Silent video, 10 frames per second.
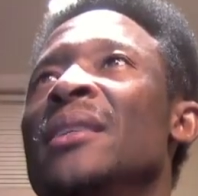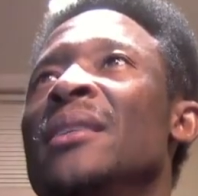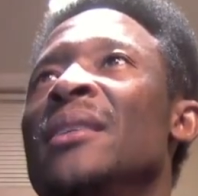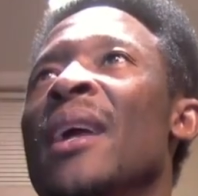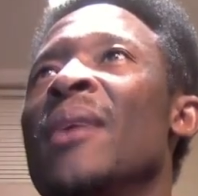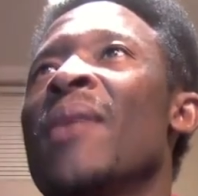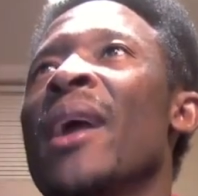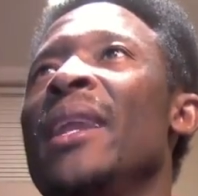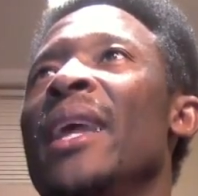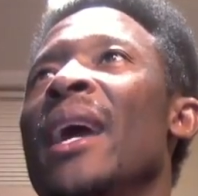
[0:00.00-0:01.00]
like
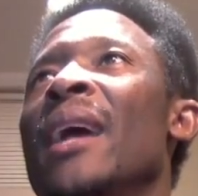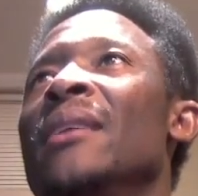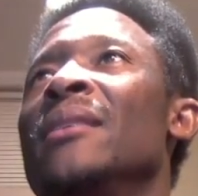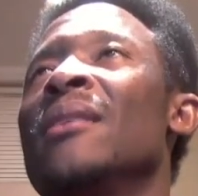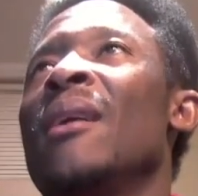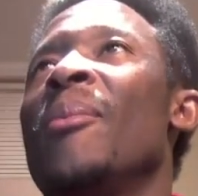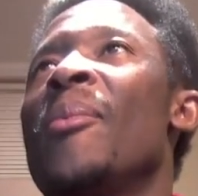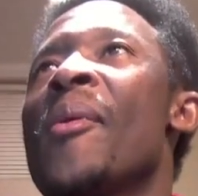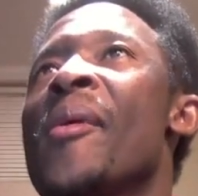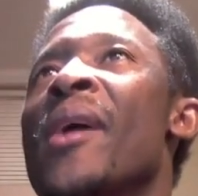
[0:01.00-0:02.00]
right there at the top.
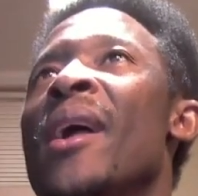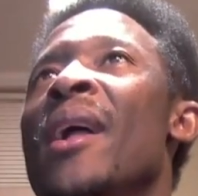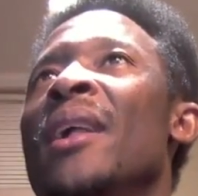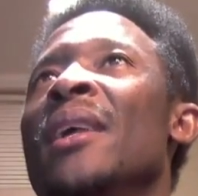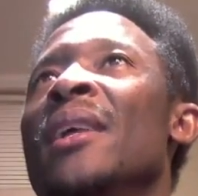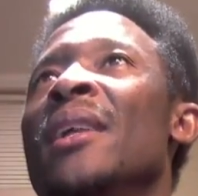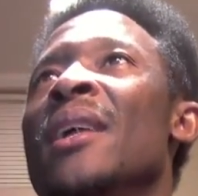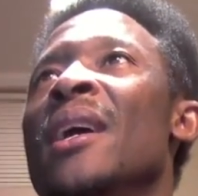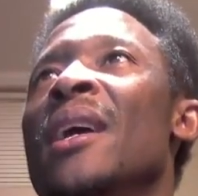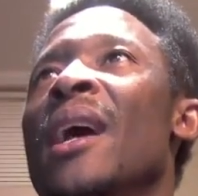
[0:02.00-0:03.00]

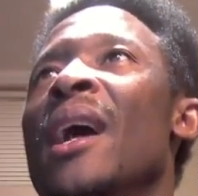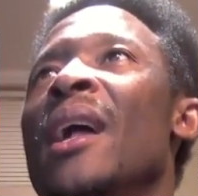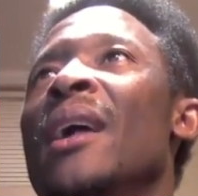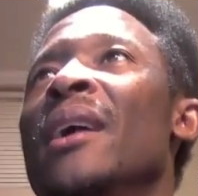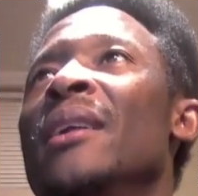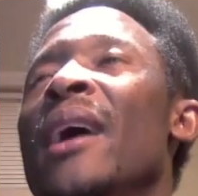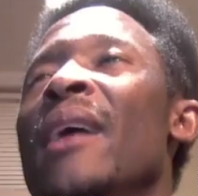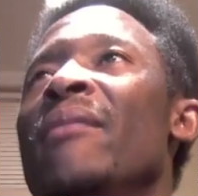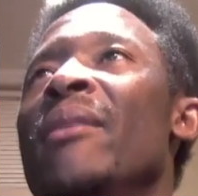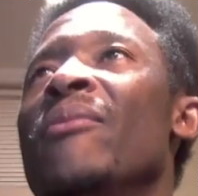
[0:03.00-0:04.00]
And
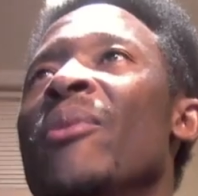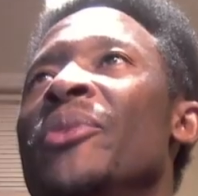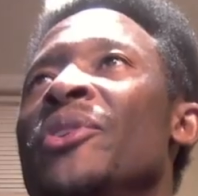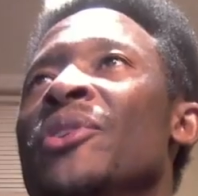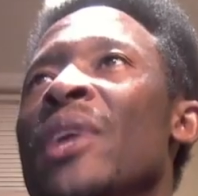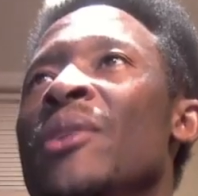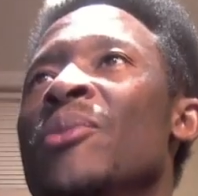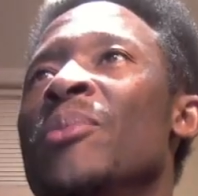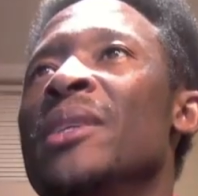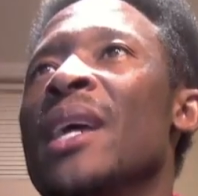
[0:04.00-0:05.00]
every information that you
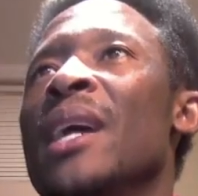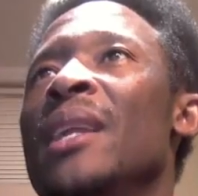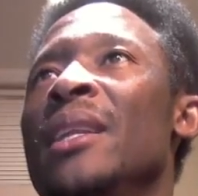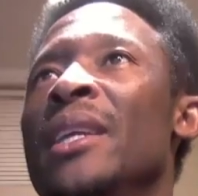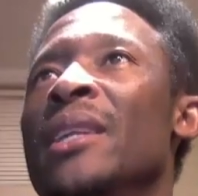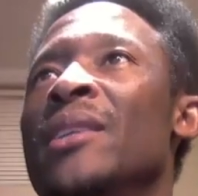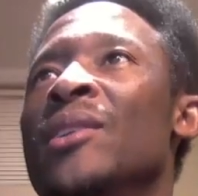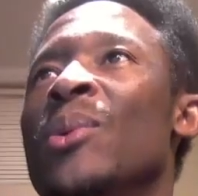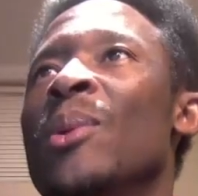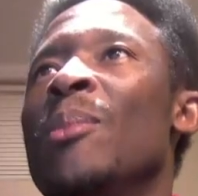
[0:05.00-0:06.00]
basically need to
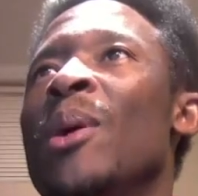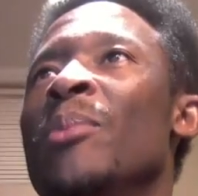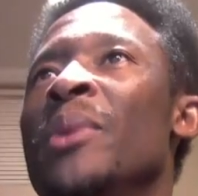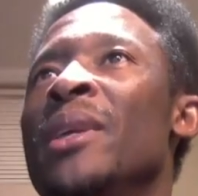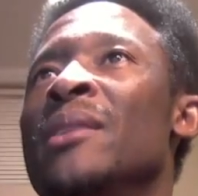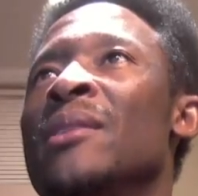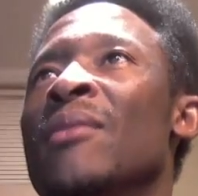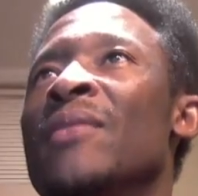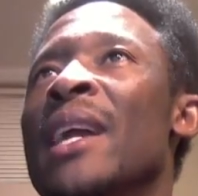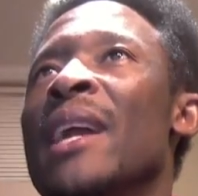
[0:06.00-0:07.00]
know about me,
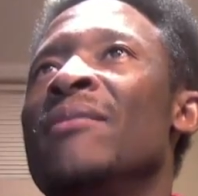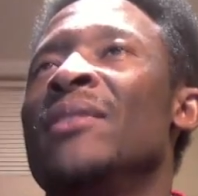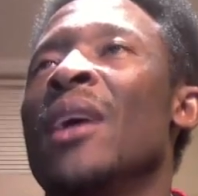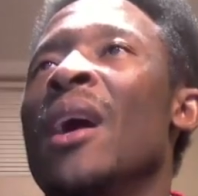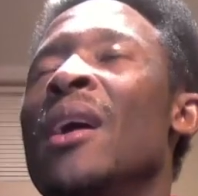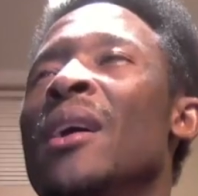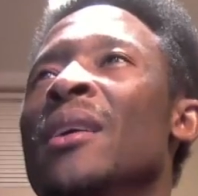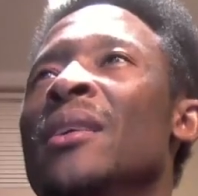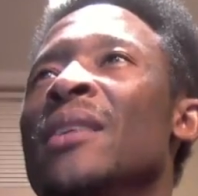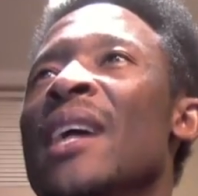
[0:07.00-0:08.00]
stuff that I've
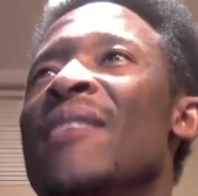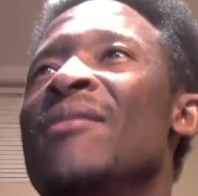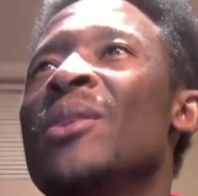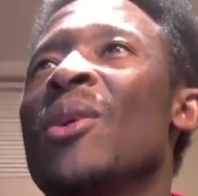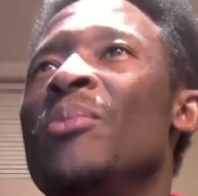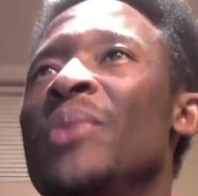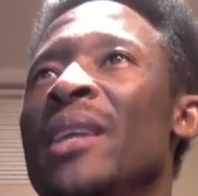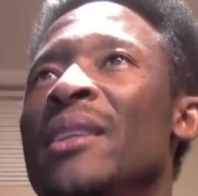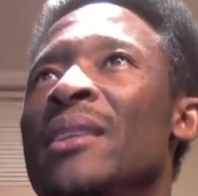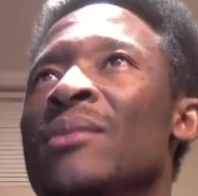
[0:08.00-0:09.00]
done. I haven't
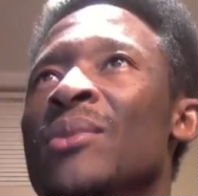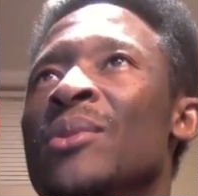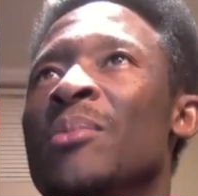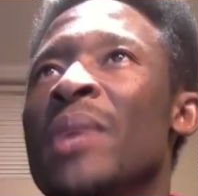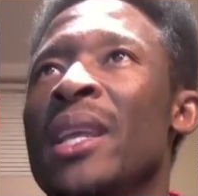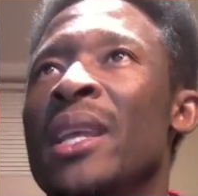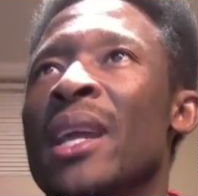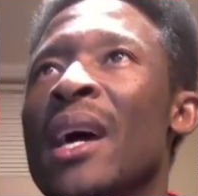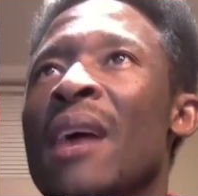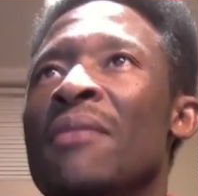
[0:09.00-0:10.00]
updated this resume yet.
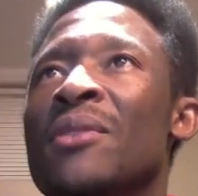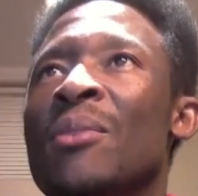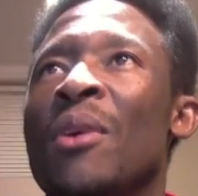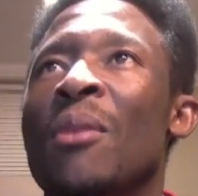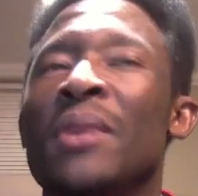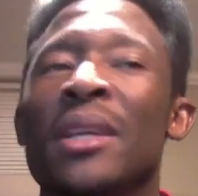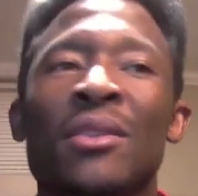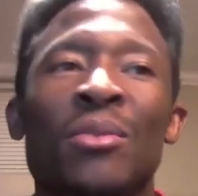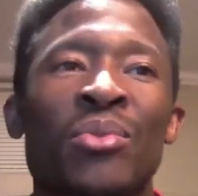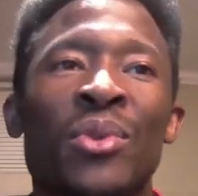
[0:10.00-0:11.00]
I have some update
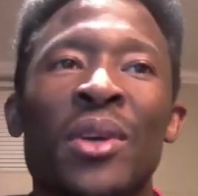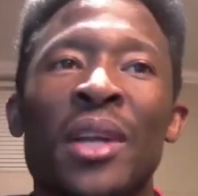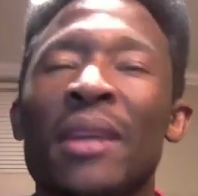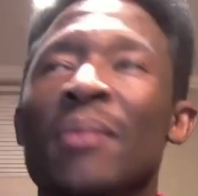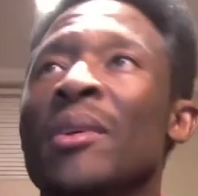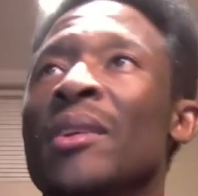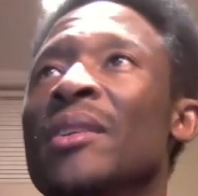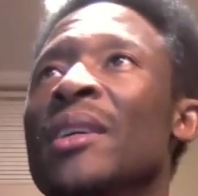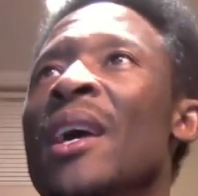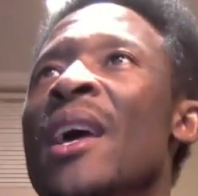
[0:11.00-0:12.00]
to put on it, but
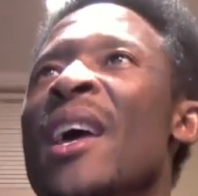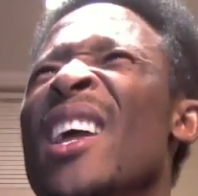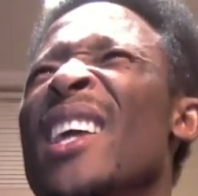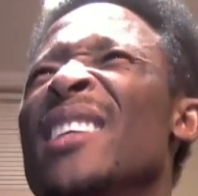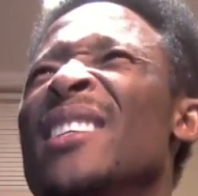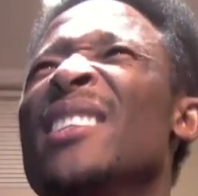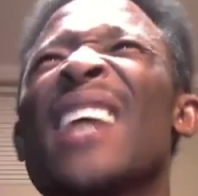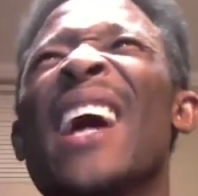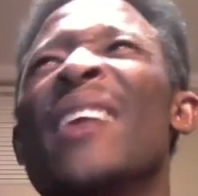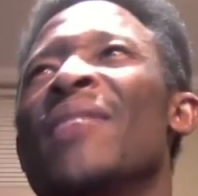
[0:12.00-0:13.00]
yes, this
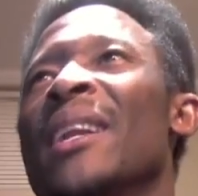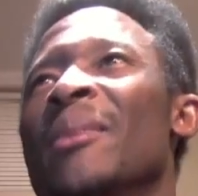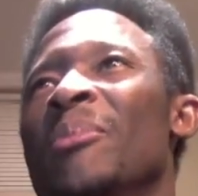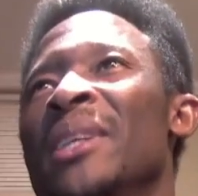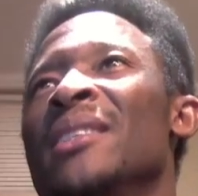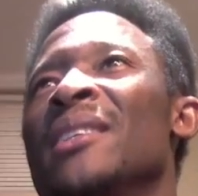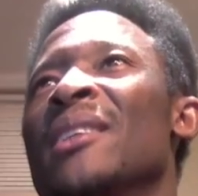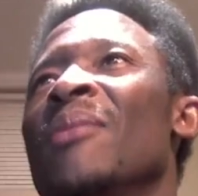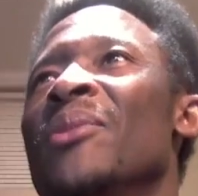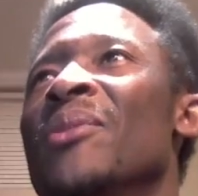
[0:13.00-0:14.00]
kind of like the basic
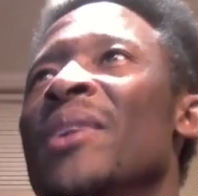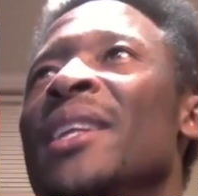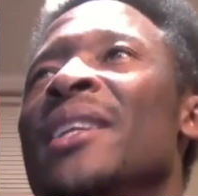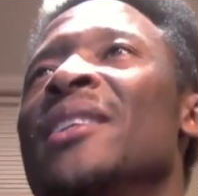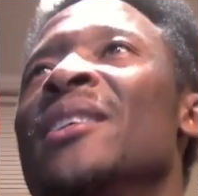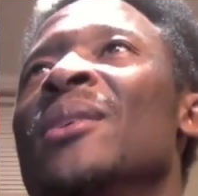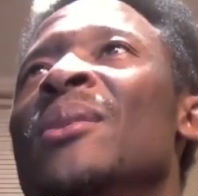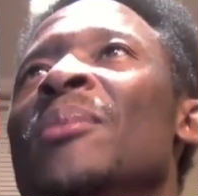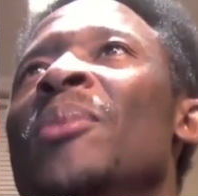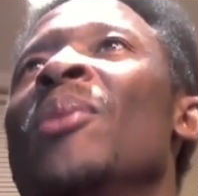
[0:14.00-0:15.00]
stuff you really need to
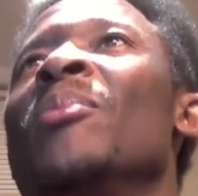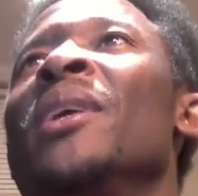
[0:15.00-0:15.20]
know about me